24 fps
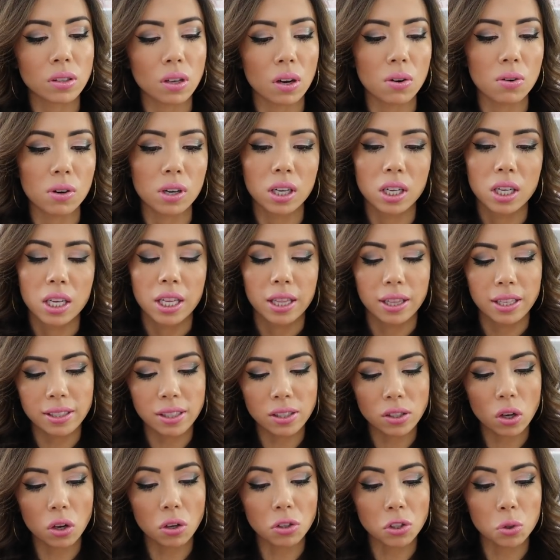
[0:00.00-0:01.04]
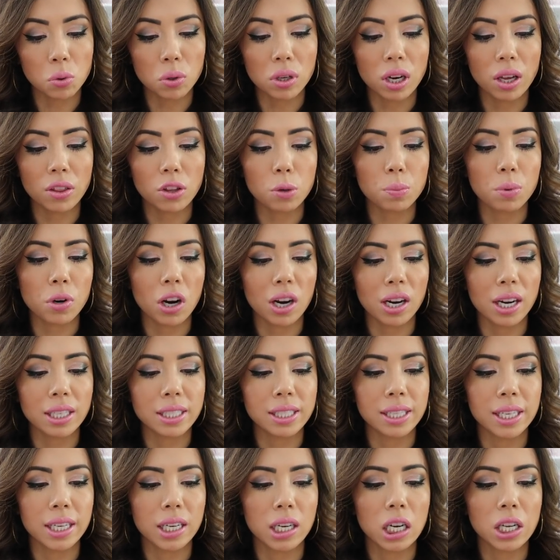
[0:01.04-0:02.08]
So this is also another
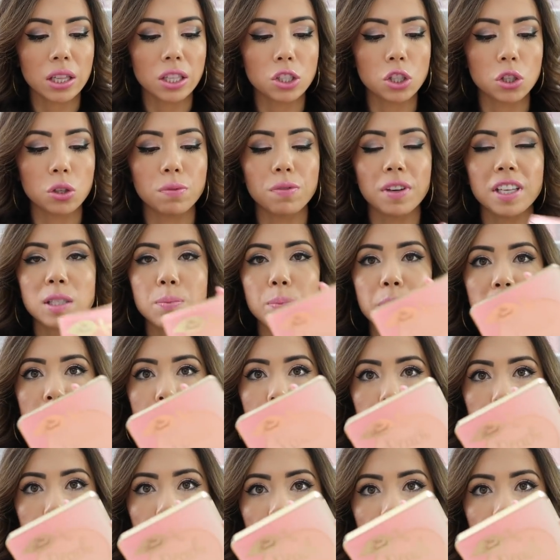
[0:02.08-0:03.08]
product here, the Too Faced Peach